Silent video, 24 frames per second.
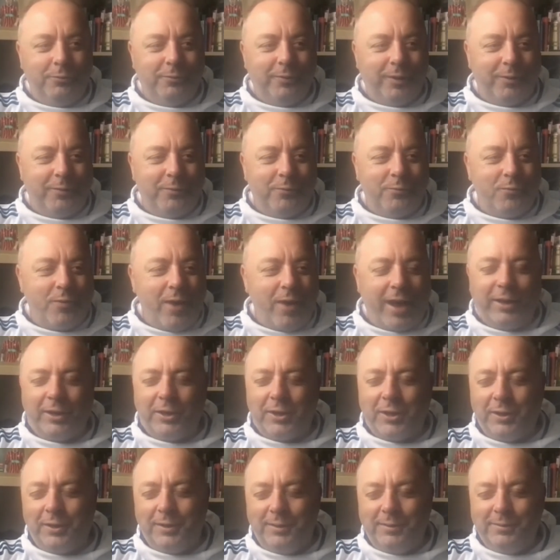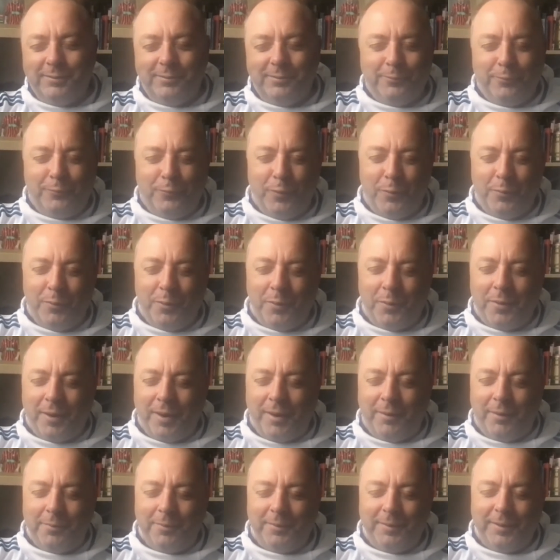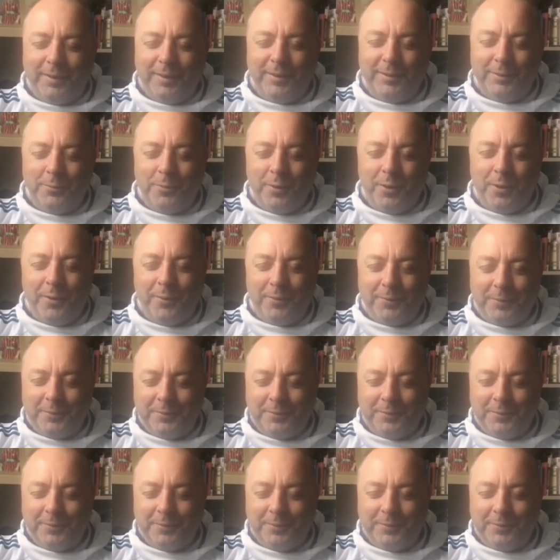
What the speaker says: radical football club in the world.